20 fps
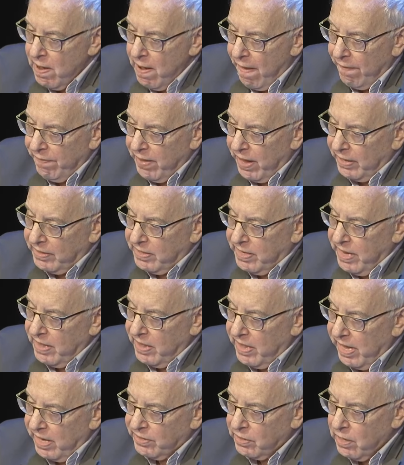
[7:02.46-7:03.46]
and they did
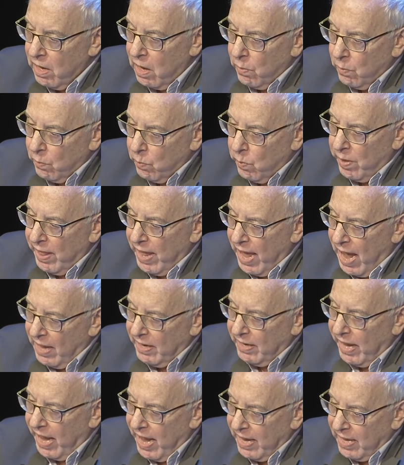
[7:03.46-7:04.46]
this without
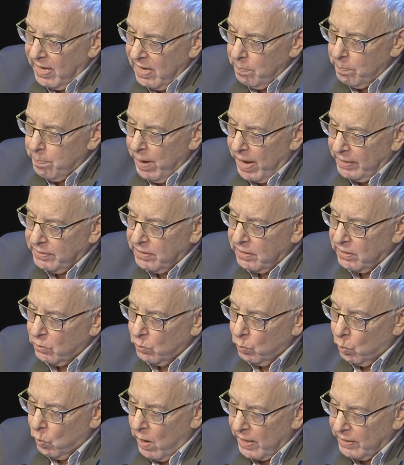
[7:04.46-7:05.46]
any basis
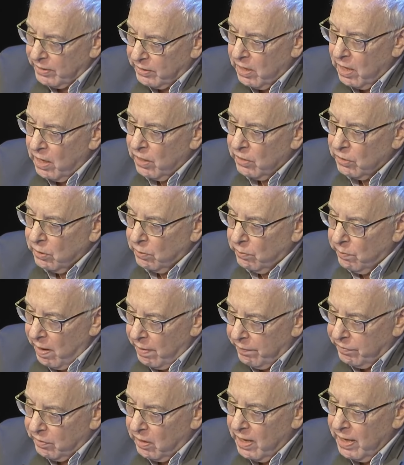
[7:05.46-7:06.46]

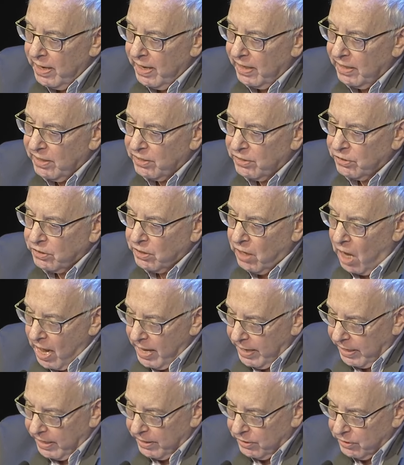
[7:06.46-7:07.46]
whatsoever in
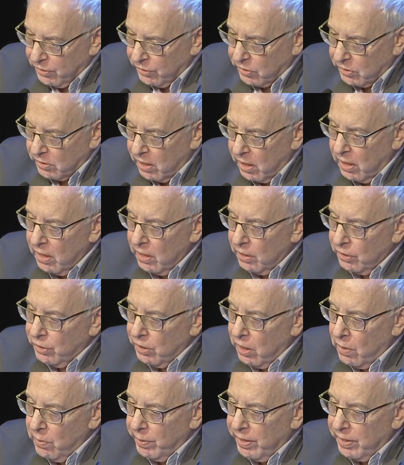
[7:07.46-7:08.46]
science.
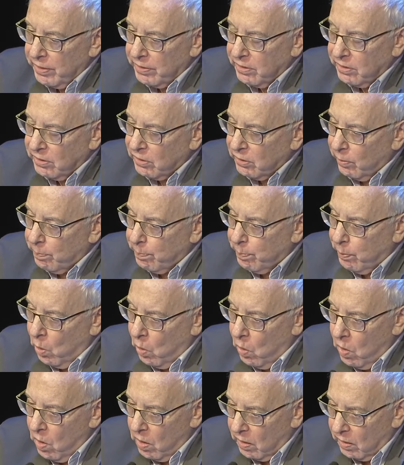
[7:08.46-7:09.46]
Joe isn't
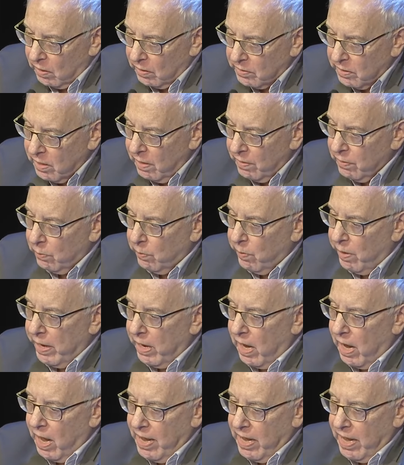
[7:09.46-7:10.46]
appalled the way
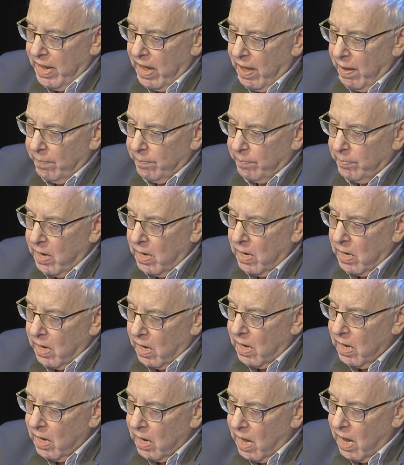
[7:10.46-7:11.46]
I am
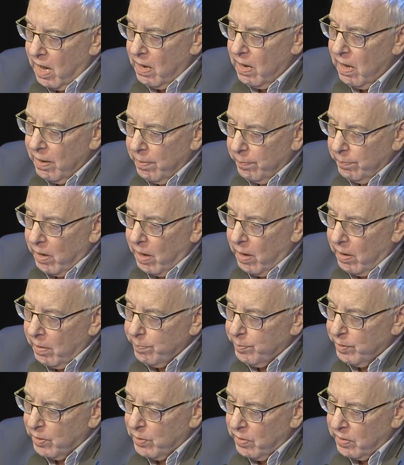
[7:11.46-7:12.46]
uh, uh, uh,
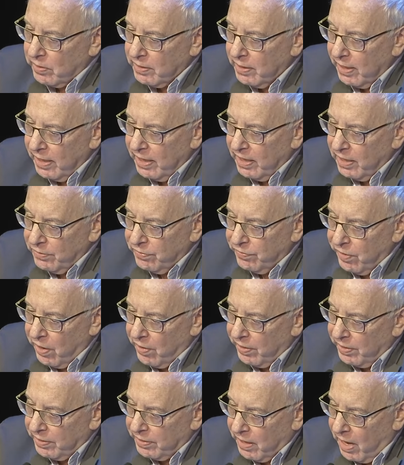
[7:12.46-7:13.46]
because he's
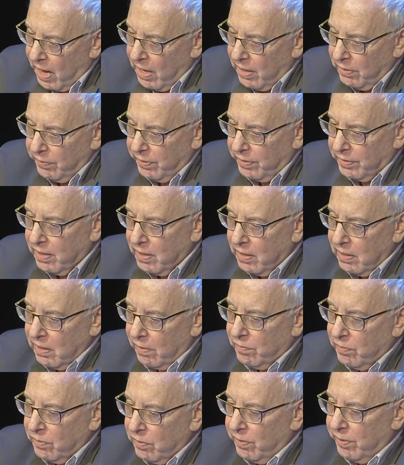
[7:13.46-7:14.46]
very tolerant
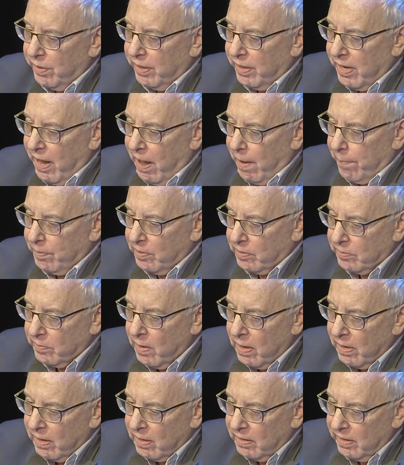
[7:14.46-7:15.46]
of crony capitalism.
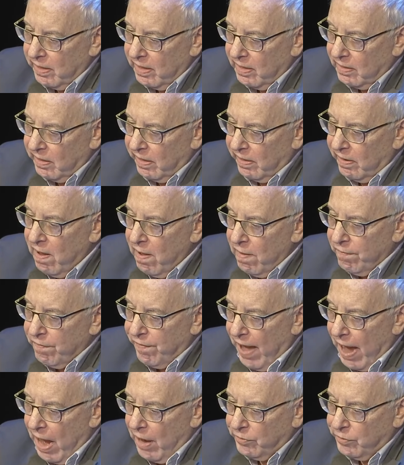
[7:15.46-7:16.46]
Clearly,
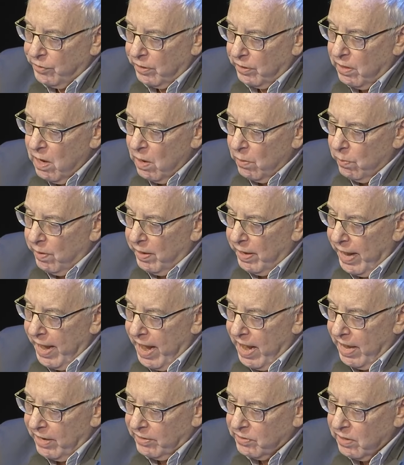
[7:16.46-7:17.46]
Fauci, when
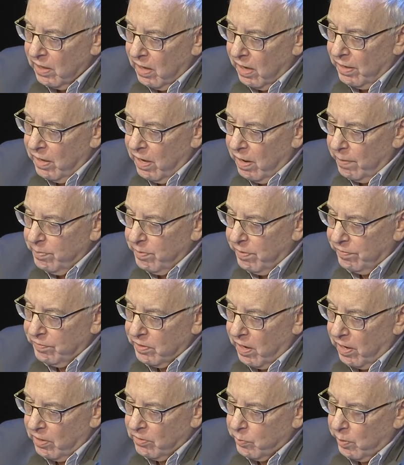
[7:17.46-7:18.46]
asked a number of
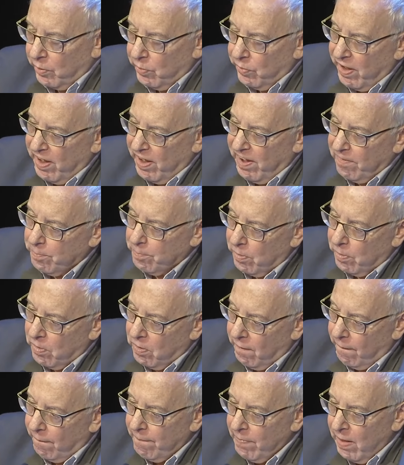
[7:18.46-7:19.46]
times by Rand
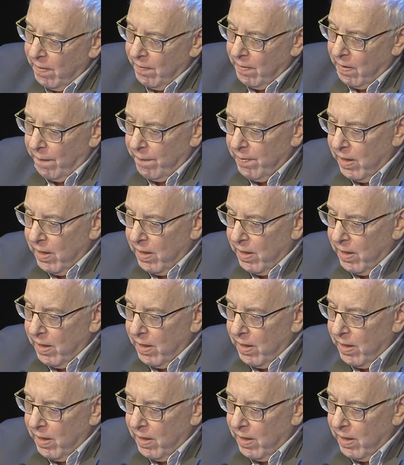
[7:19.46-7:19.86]
Paul, uh,